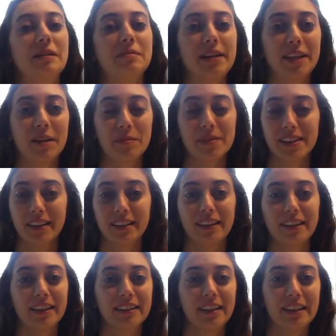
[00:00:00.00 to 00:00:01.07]
my name is
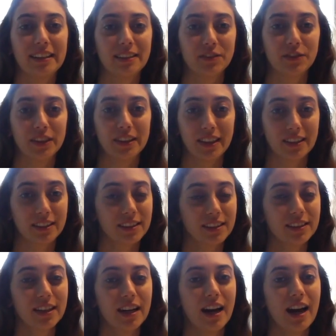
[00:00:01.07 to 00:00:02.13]
Aina and I live in
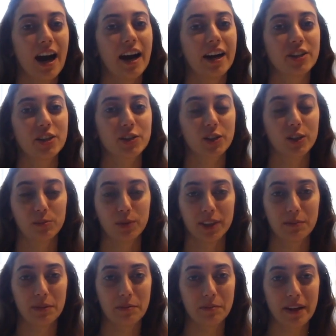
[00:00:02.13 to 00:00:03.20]
London. I just
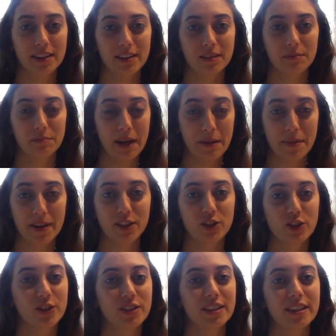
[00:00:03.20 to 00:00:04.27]
completed my
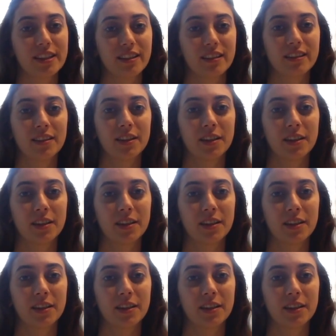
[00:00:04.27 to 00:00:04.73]
master's in